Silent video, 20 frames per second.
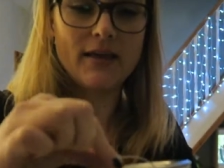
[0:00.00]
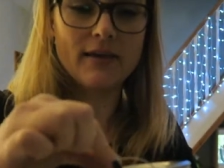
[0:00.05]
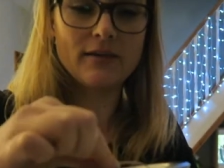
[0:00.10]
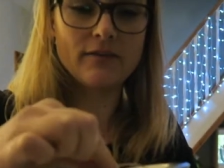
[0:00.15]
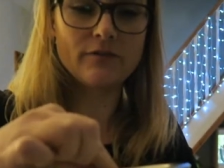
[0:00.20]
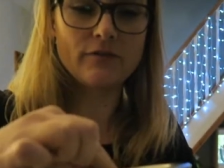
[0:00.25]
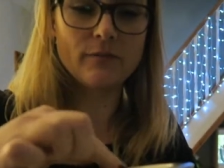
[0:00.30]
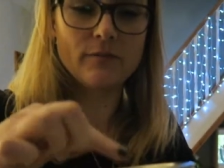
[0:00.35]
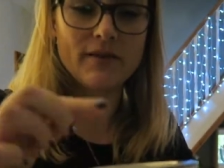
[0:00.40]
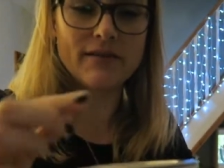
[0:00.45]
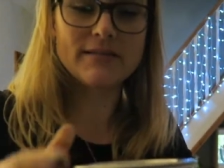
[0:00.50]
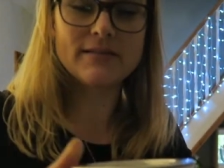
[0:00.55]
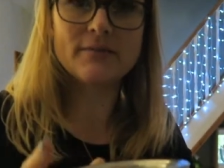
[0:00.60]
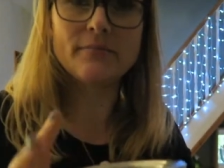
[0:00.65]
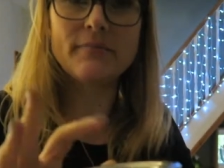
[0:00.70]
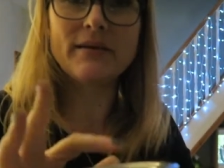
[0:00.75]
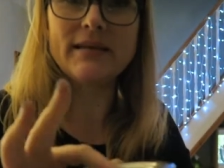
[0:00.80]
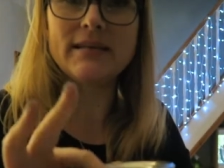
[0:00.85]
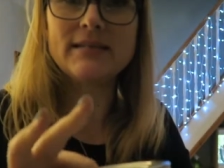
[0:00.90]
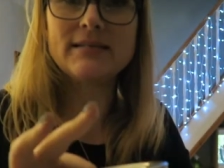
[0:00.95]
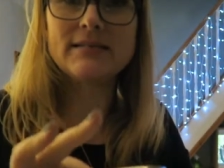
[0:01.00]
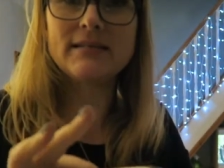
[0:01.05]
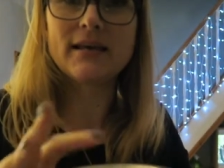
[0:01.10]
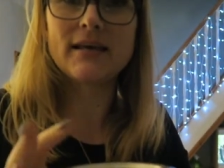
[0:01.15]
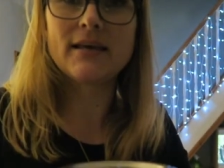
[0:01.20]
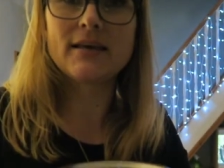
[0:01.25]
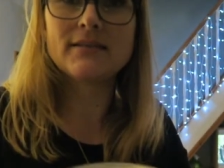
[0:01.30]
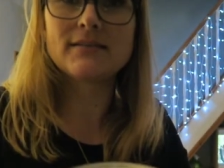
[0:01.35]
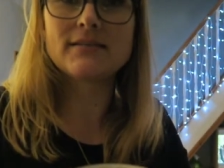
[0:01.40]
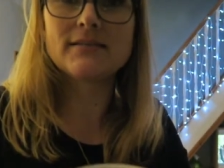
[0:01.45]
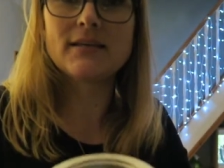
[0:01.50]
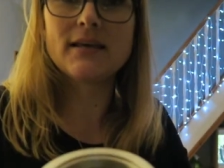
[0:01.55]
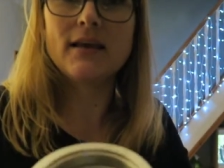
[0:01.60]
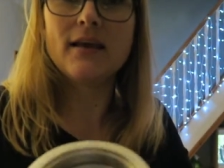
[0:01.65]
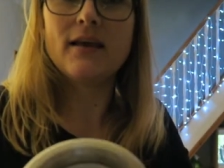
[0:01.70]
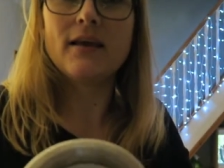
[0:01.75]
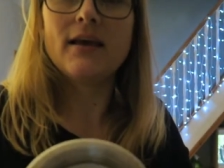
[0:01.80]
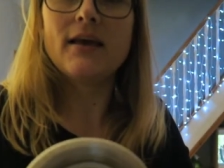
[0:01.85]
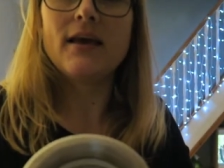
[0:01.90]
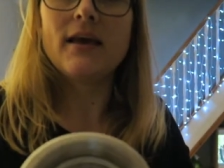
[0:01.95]
any of the bits and pieces
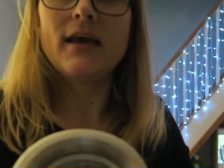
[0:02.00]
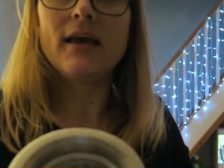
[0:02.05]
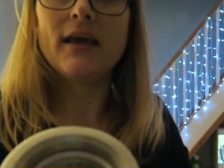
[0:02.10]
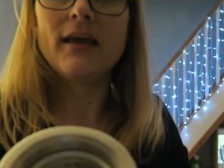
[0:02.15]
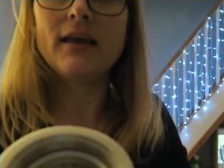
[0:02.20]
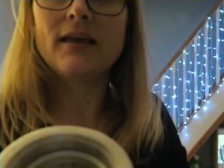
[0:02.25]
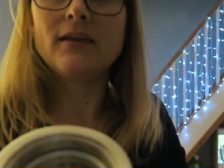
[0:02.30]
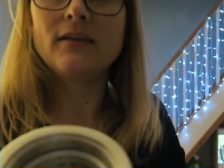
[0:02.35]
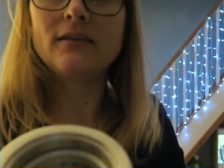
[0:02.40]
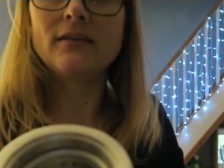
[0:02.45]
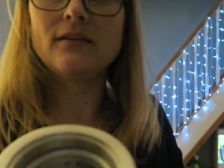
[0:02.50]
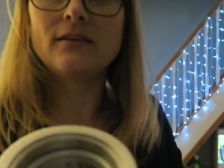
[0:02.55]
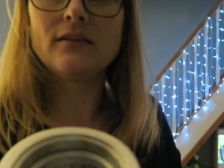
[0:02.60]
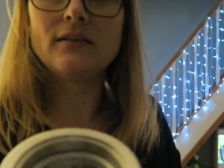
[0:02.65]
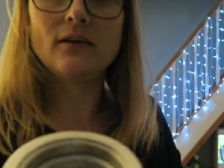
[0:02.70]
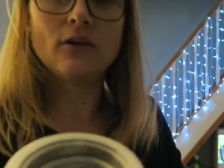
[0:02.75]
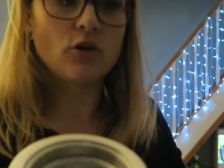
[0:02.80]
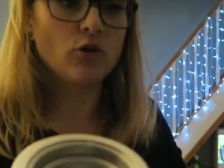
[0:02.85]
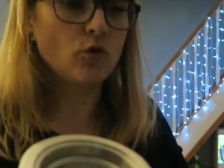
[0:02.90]
in